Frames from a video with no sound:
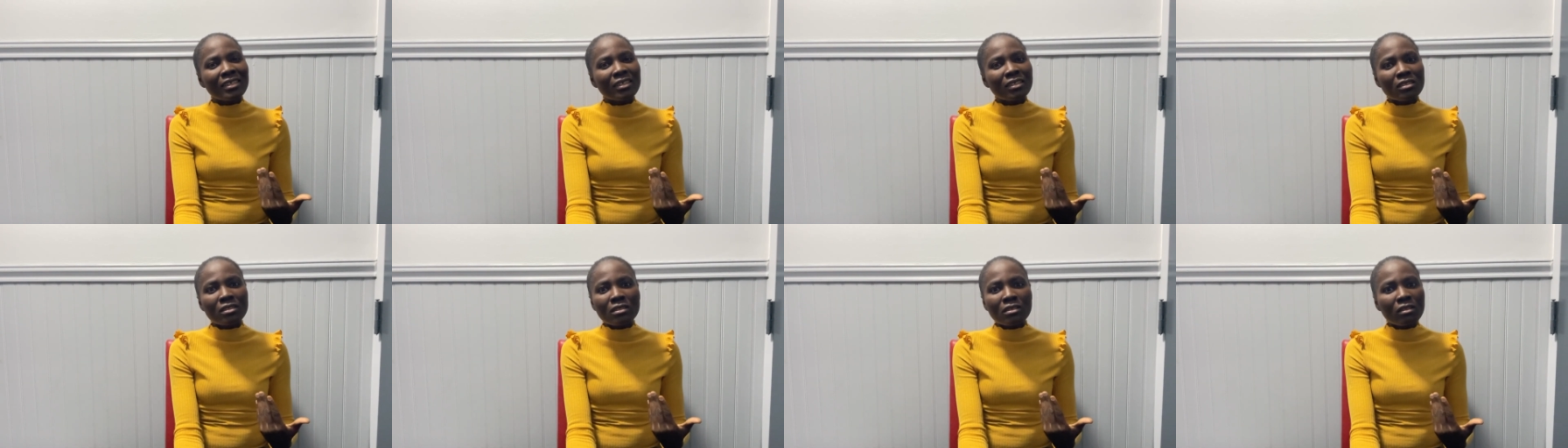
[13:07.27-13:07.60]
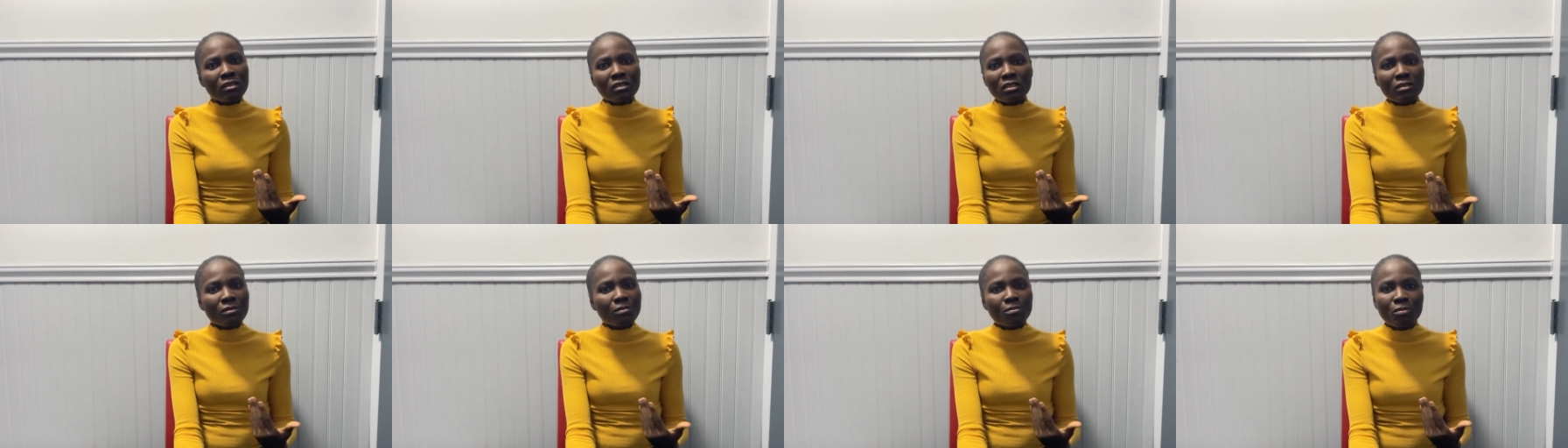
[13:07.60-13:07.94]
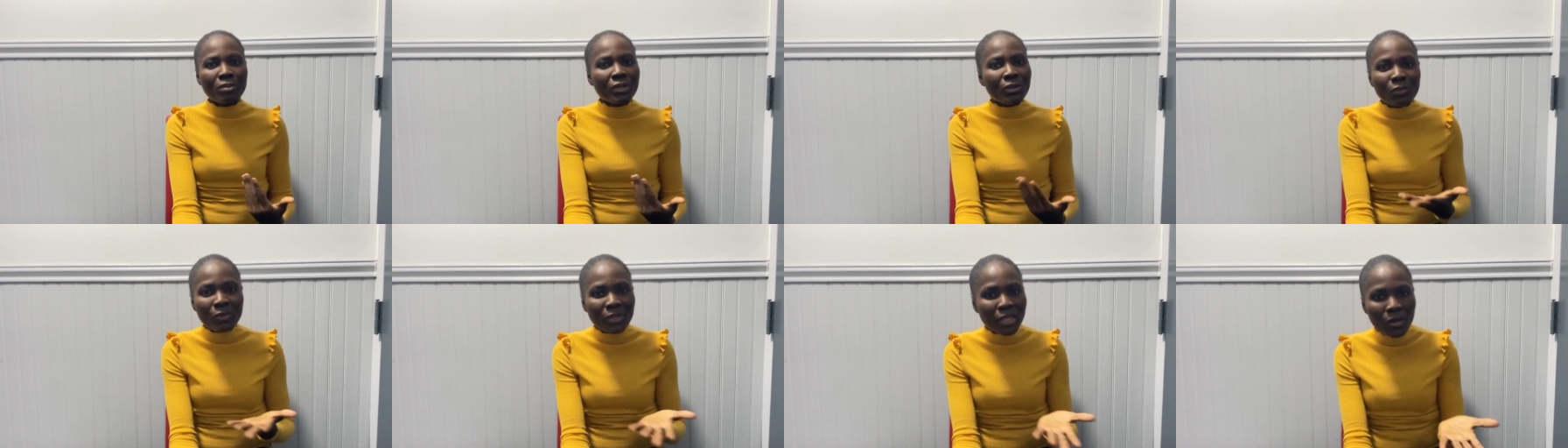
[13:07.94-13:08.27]
it's not
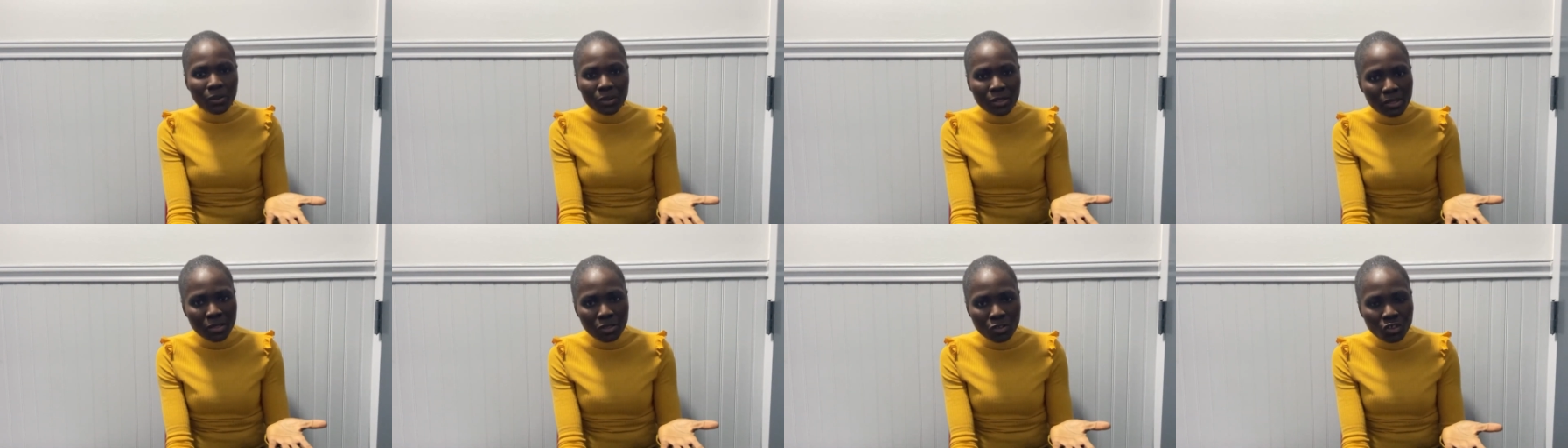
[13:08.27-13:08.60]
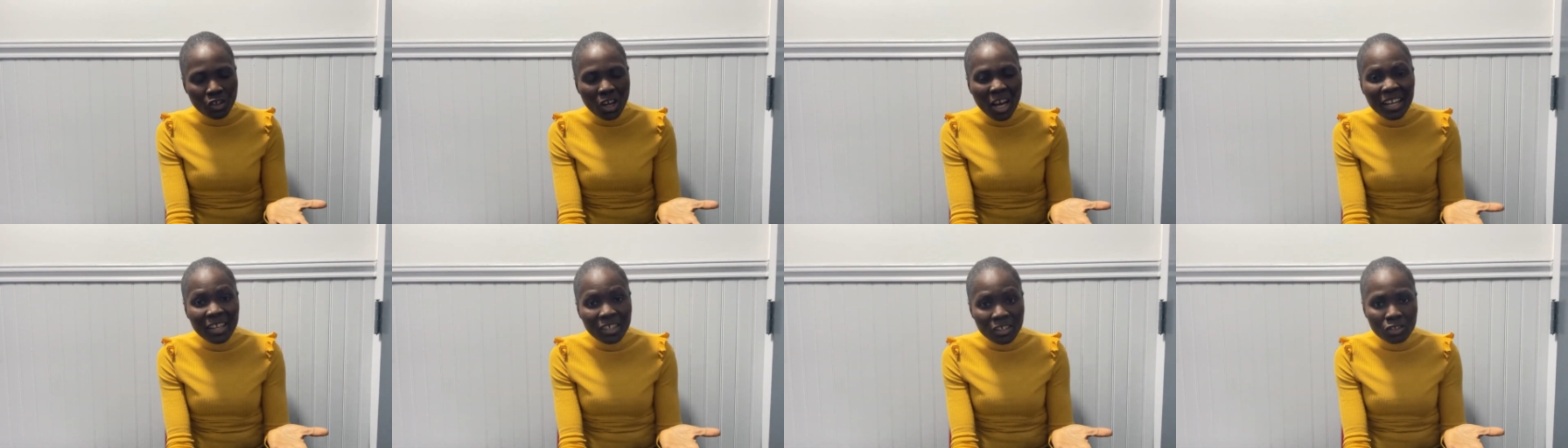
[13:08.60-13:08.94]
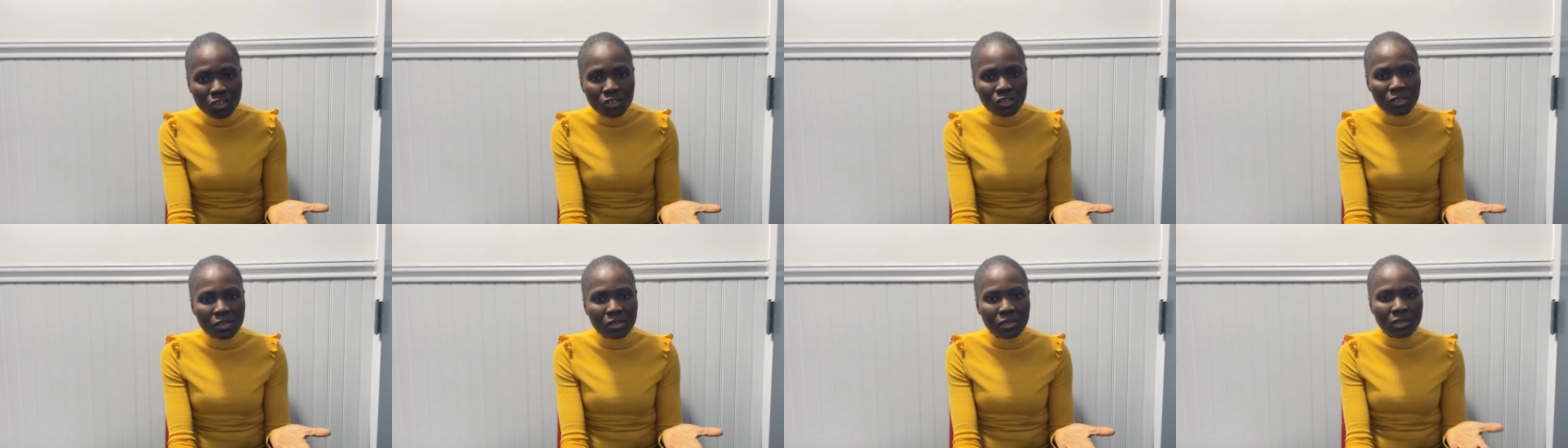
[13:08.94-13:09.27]
been without its
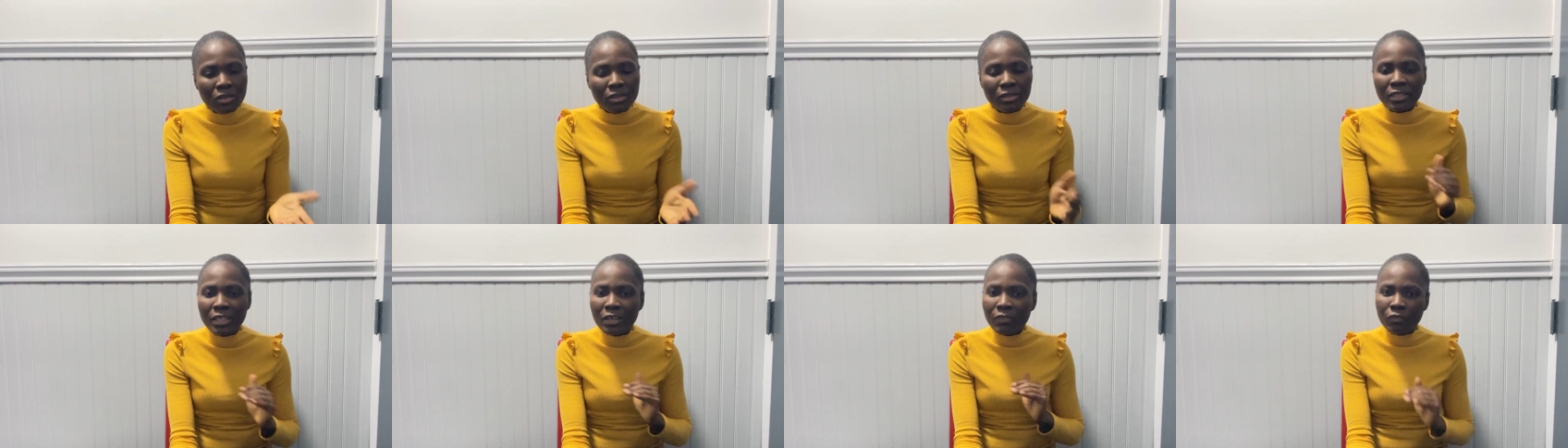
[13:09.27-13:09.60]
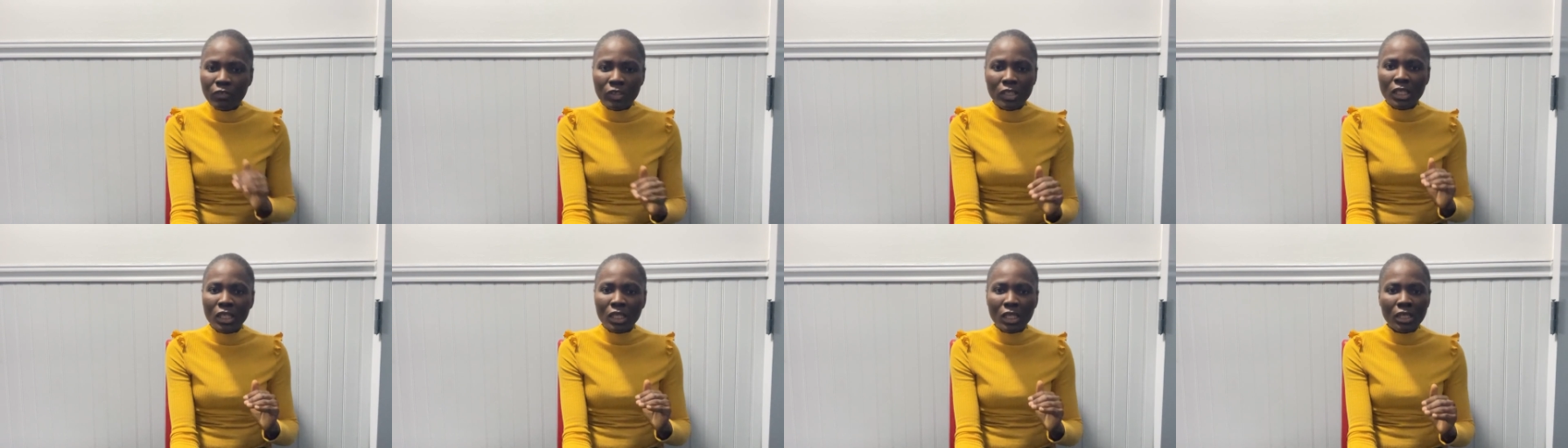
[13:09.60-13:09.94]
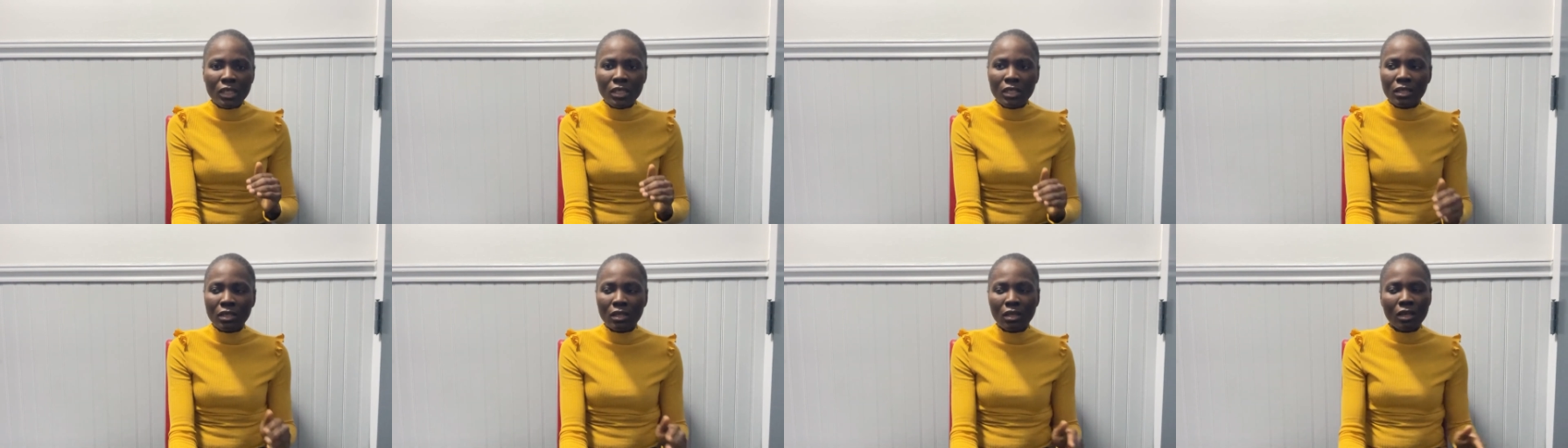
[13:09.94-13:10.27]
challenges,
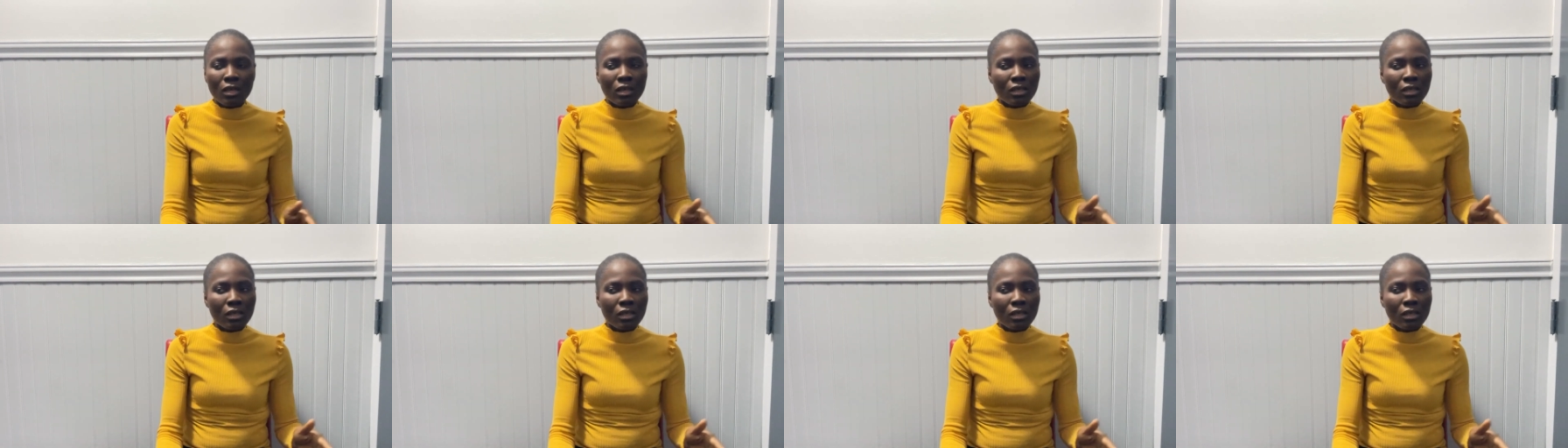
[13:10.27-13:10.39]
definitely